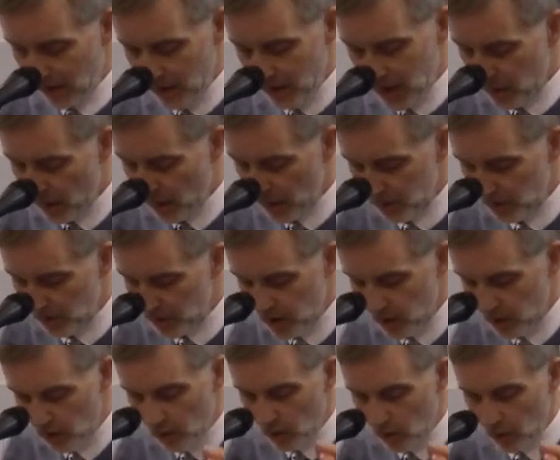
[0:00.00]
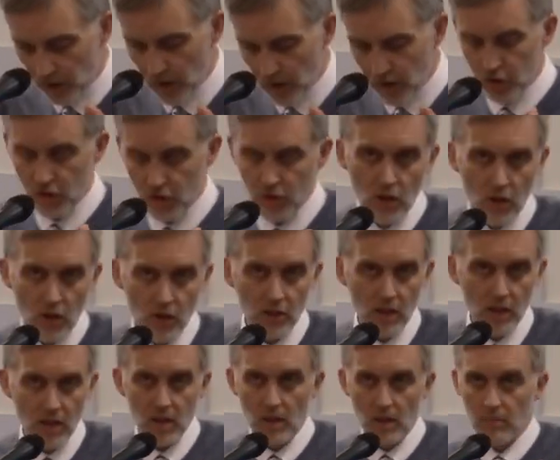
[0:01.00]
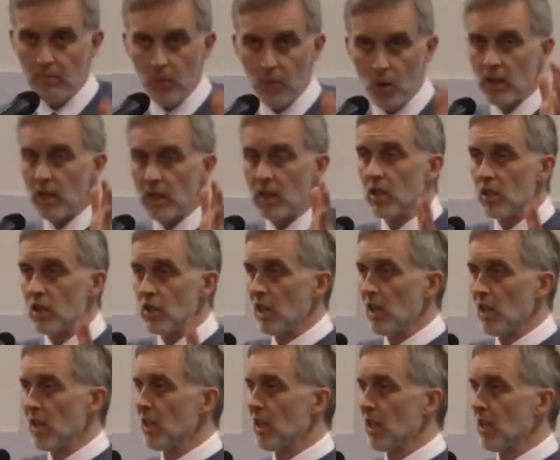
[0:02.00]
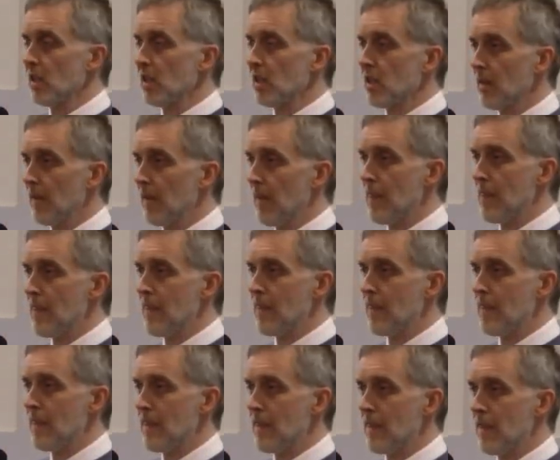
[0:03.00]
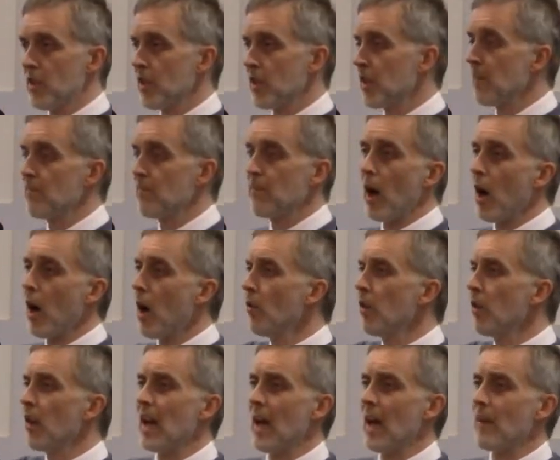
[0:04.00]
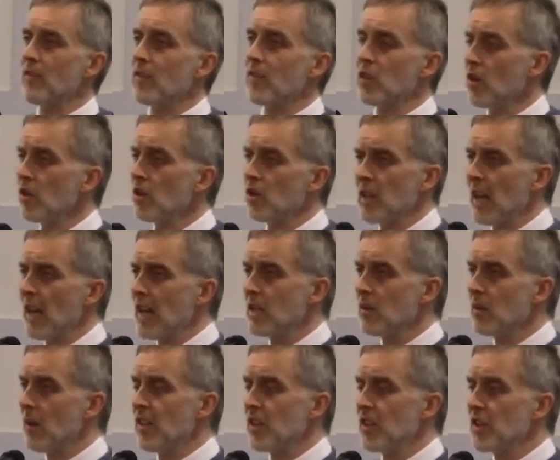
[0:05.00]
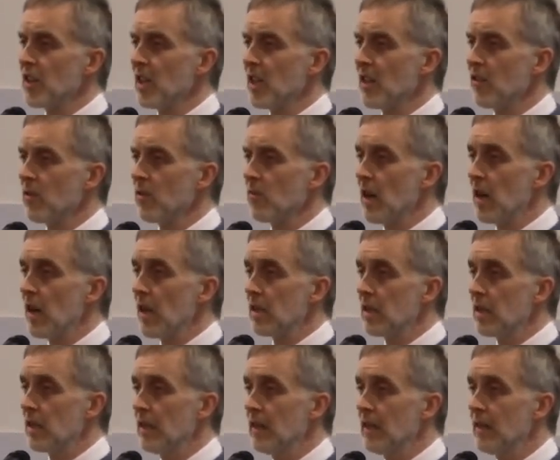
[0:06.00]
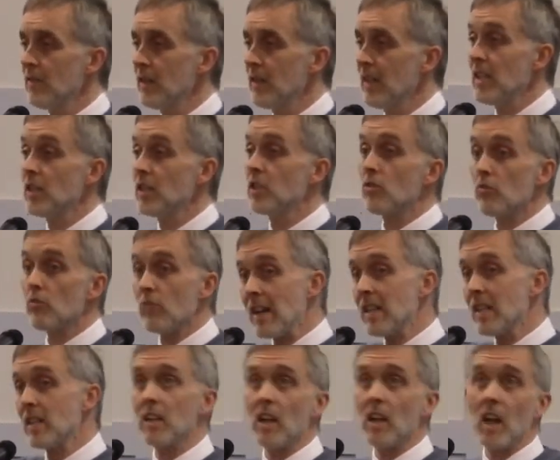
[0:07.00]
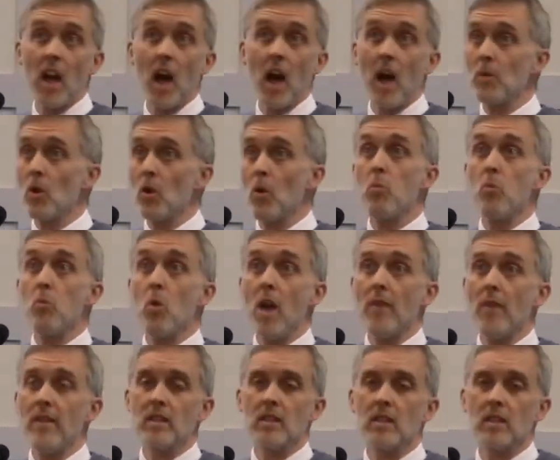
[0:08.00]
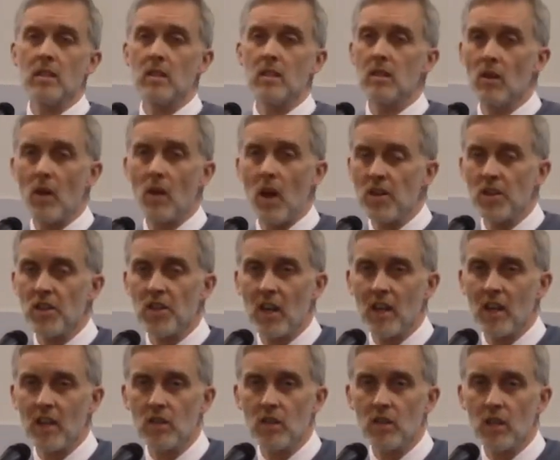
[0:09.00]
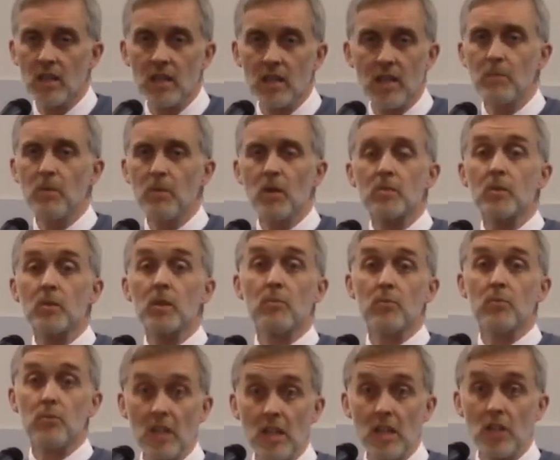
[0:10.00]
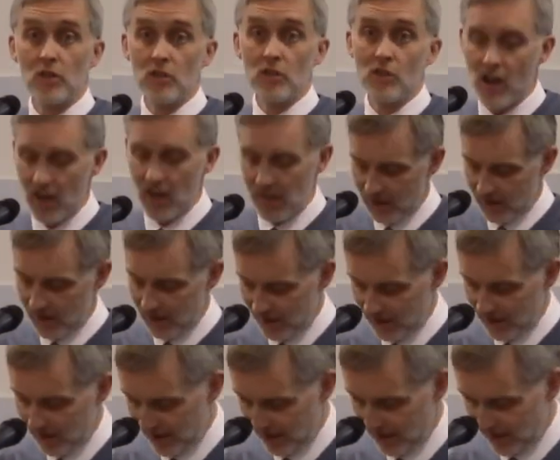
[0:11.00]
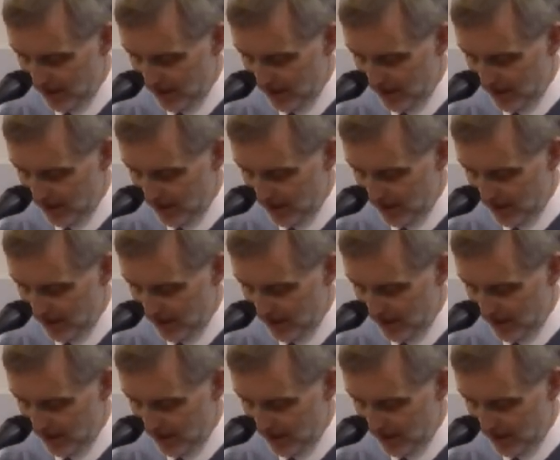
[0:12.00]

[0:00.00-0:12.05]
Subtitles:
Now it's possible to do all that John did, to point to Jesus, to say, Behold the Lamb of God who takes away the sin of the world. He's greater than I. I'm not worthy to untie his shoelace. It's possible to preach Christ